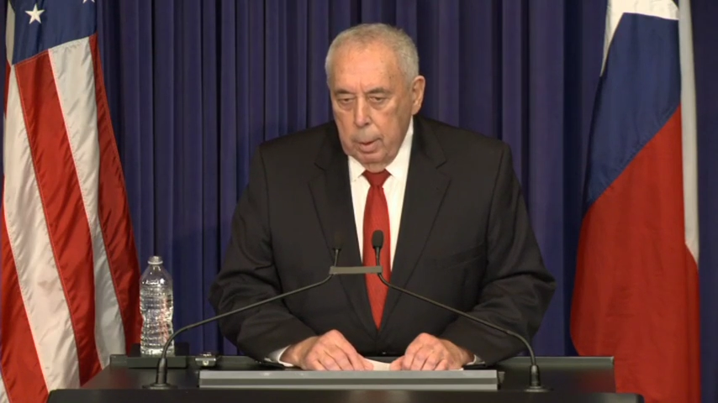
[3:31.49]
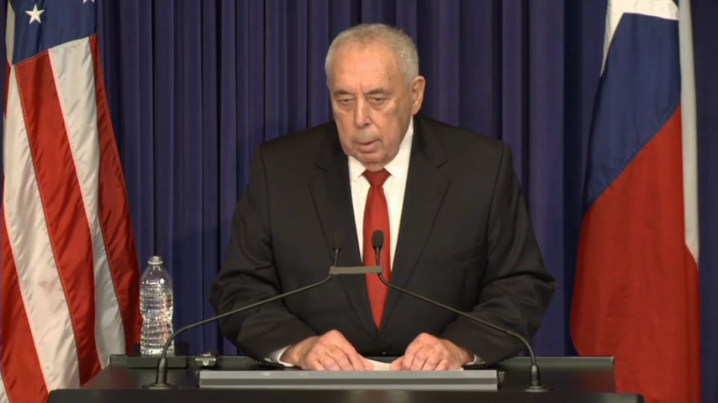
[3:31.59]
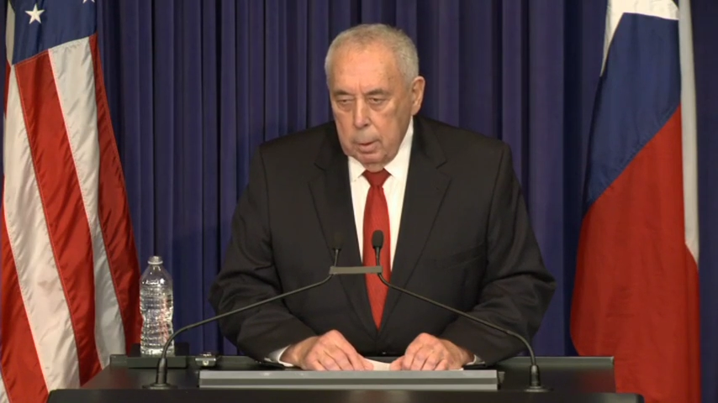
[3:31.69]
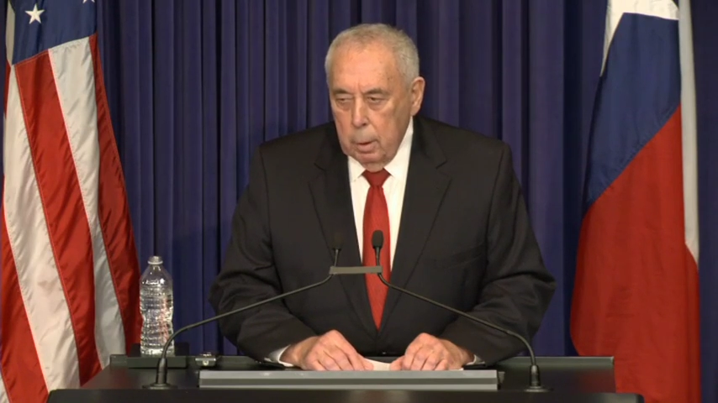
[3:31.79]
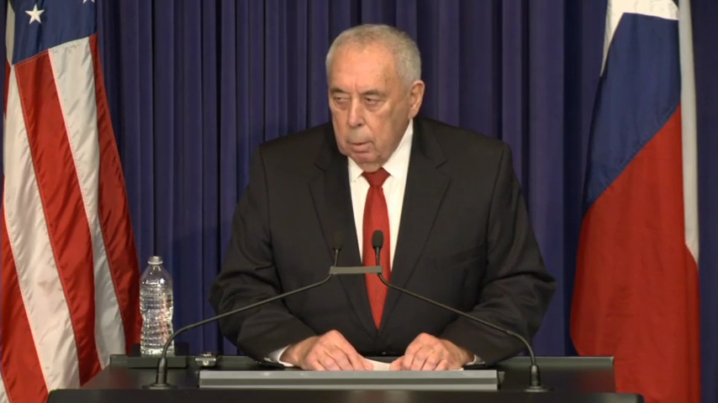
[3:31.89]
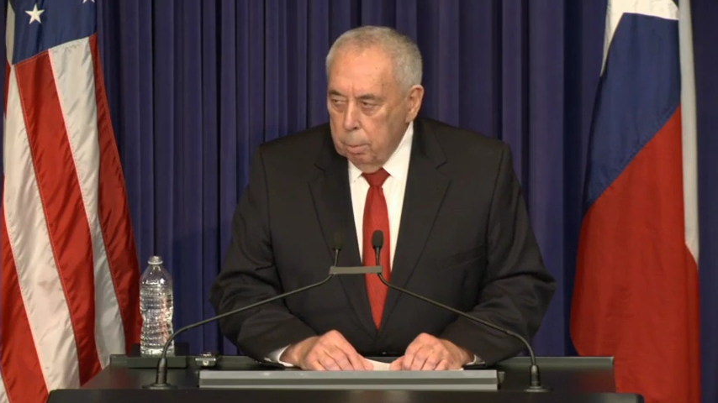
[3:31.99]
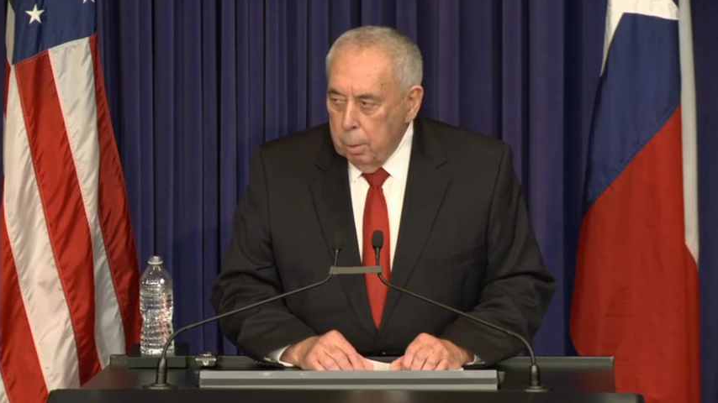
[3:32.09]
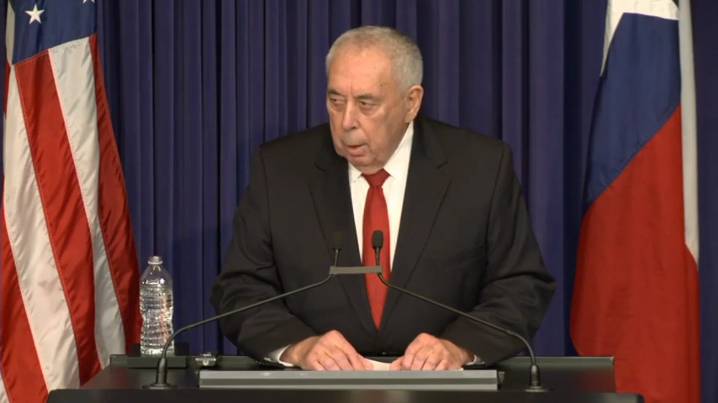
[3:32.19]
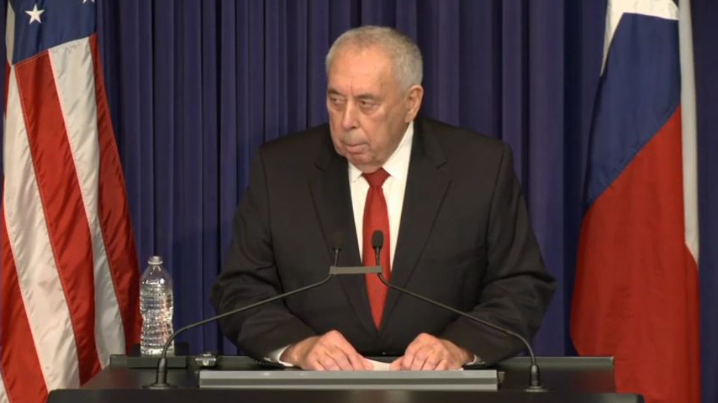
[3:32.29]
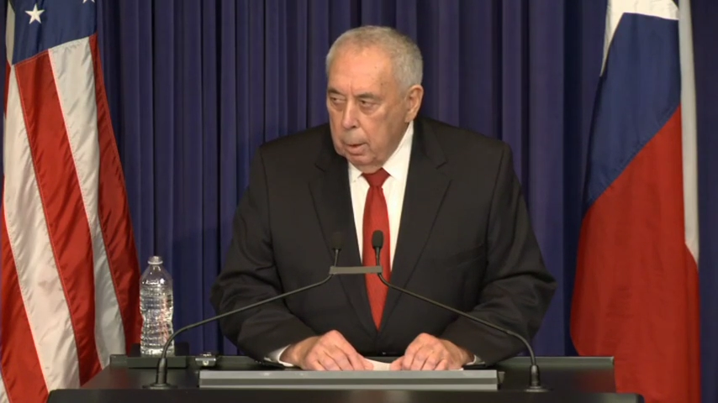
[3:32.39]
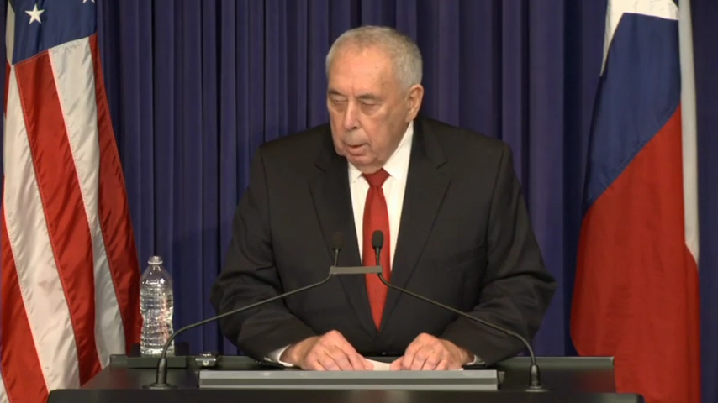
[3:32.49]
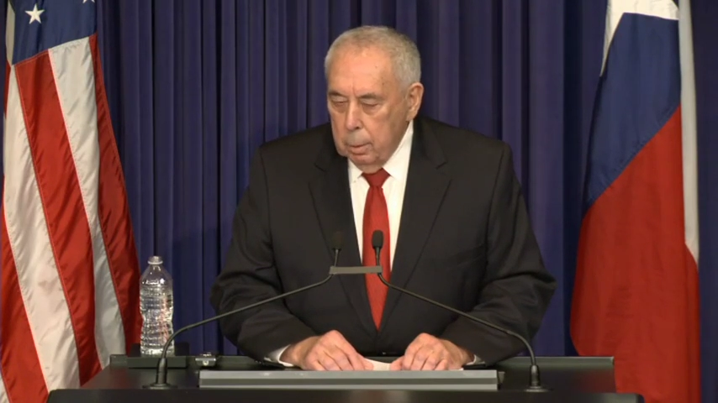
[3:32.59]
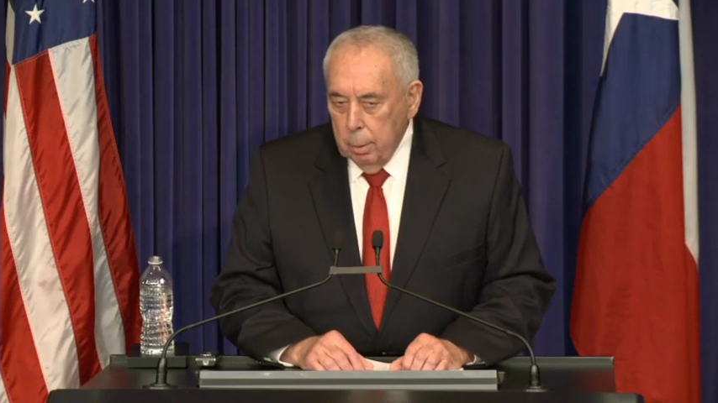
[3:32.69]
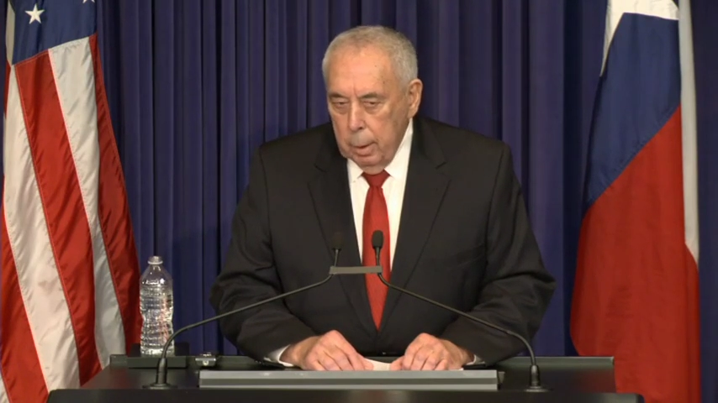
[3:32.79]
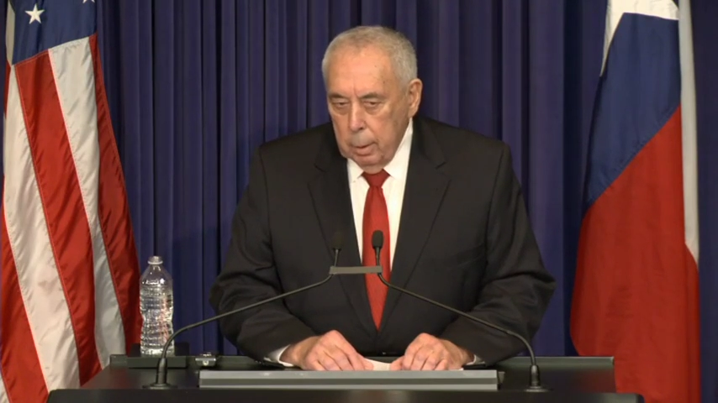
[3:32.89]
that single prime
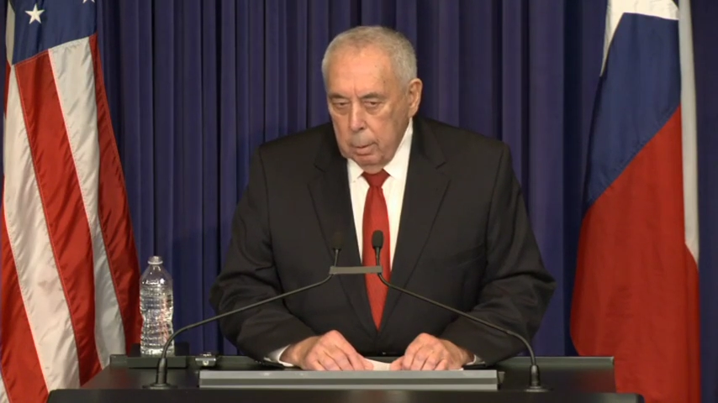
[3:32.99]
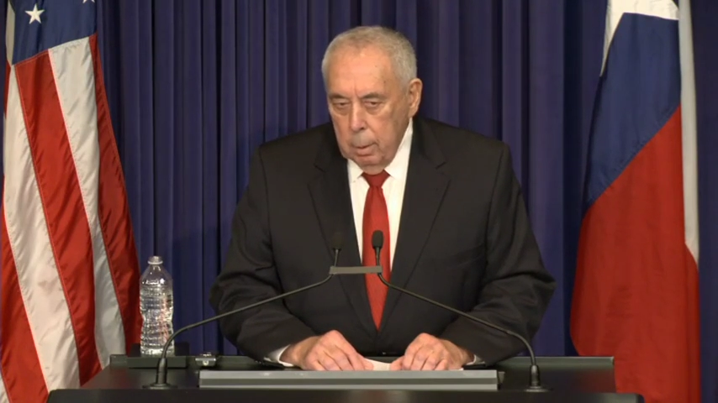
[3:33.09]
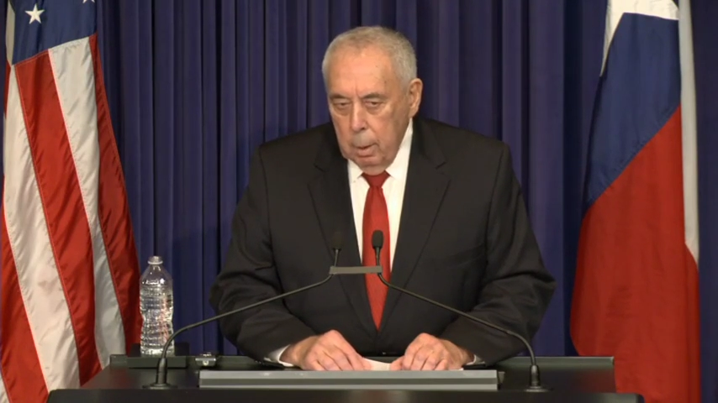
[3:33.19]
contract